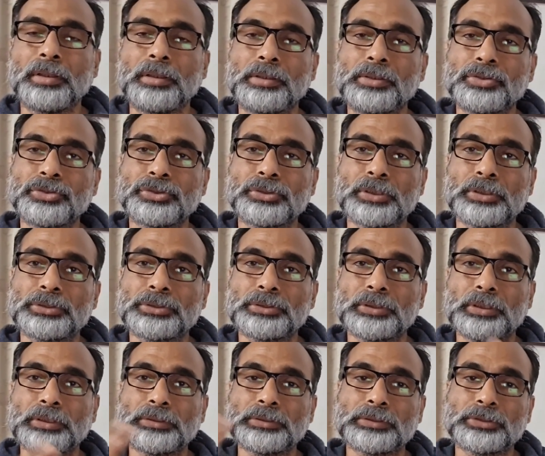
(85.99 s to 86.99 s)

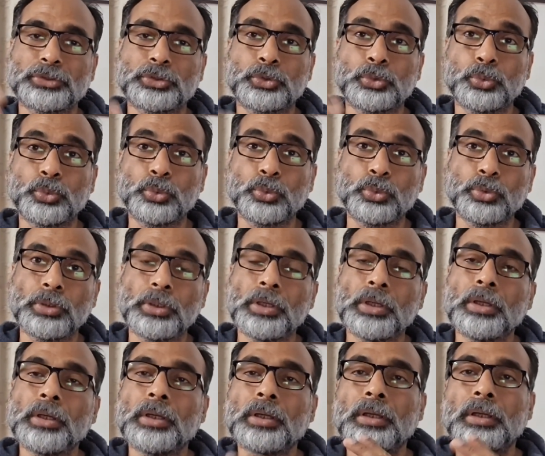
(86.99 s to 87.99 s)
instructions to
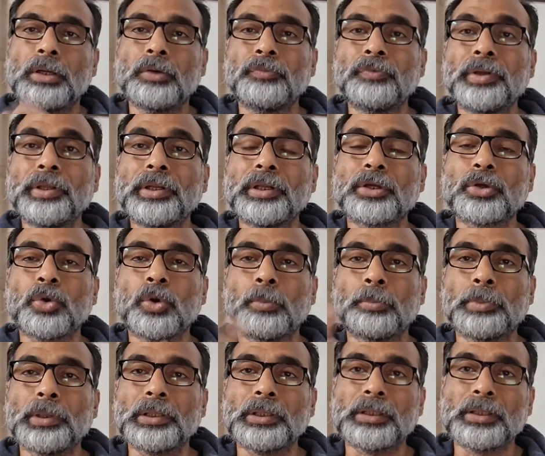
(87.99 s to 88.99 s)
very
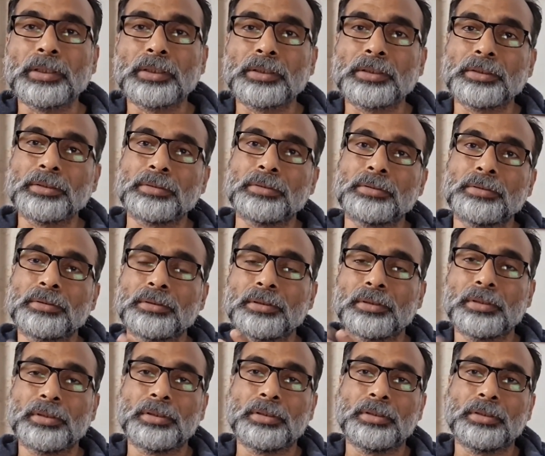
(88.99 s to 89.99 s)
complicated
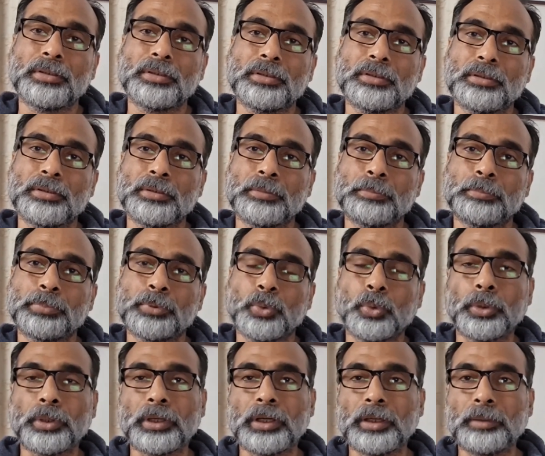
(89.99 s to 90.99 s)

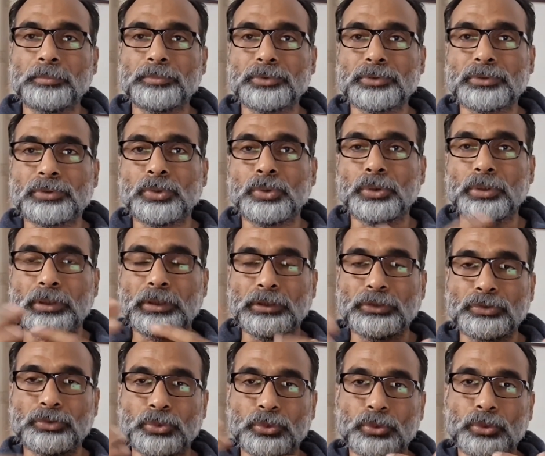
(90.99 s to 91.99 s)
programs. Okay,
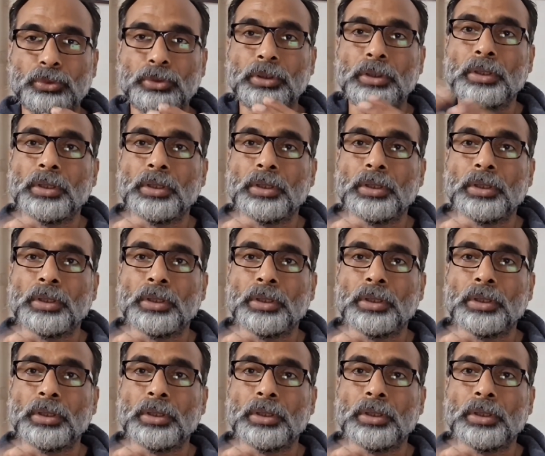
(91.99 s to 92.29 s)
so